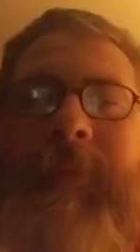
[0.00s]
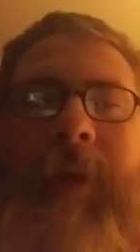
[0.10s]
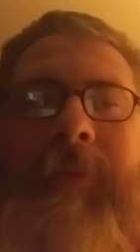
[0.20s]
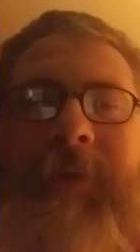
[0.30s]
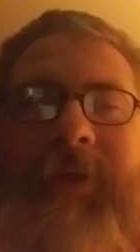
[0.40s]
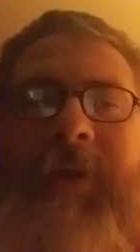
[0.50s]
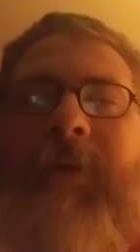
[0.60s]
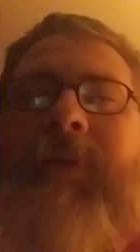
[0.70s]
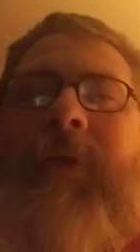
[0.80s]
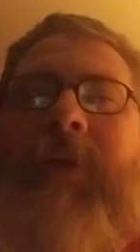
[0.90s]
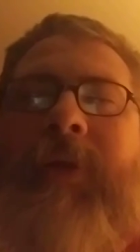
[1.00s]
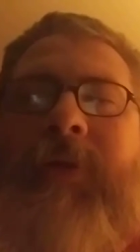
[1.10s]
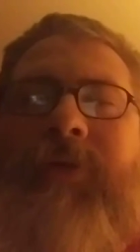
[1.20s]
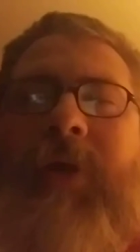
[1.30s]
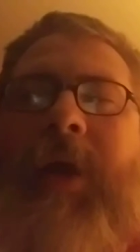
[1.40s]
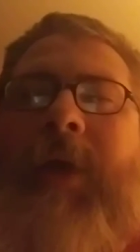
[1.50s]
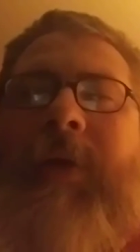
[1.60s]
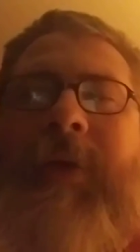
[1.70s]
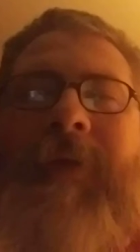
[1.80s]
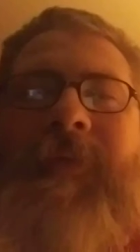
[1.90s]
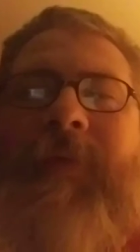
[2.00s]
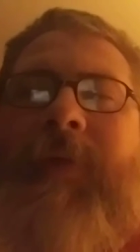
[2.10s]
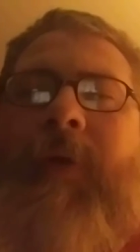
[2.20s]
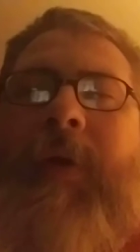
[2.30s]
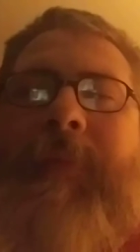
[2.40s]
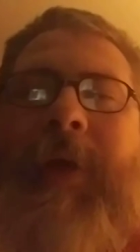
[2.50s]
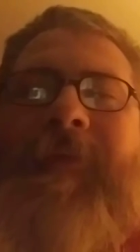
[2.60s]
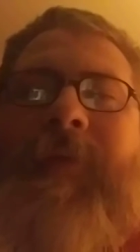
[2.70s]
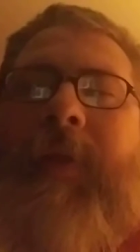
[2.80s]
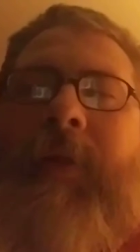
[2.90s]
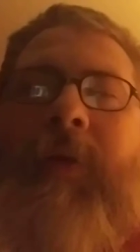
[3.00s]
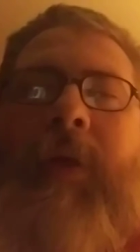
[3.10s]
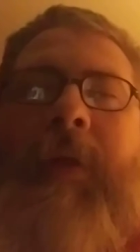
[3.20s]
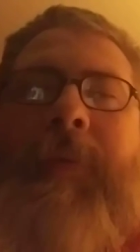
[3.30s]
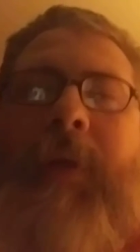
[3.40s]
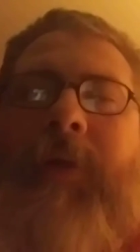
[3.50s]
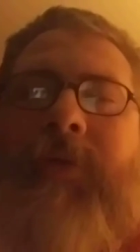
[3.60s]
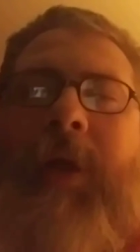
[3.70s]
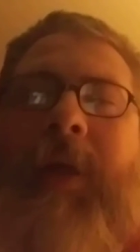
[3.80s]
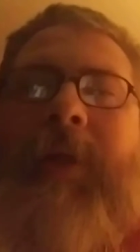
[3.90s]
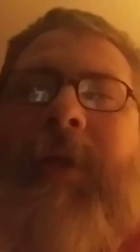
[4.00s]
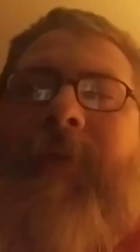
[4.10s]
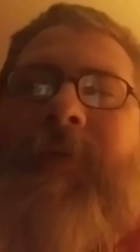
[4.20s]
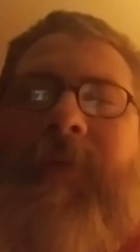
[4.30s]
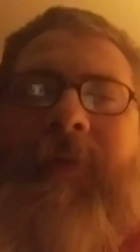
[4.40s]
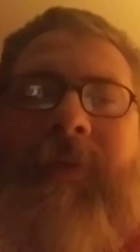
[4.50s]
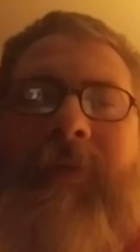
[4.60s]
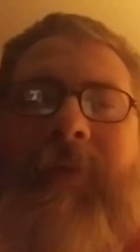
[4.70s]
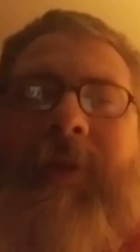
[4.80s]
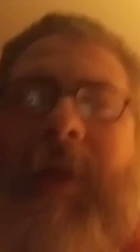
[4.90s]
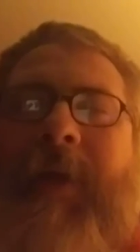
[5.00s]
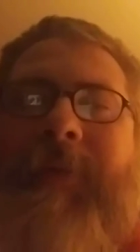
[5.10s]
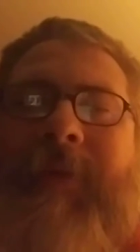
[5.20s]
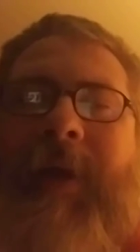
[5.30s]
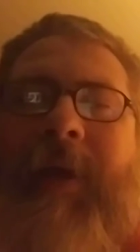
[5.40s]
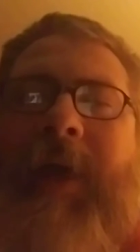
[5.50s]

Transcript: I'm still going to try, even though I'm not feeling good, I'm going to try and get, knock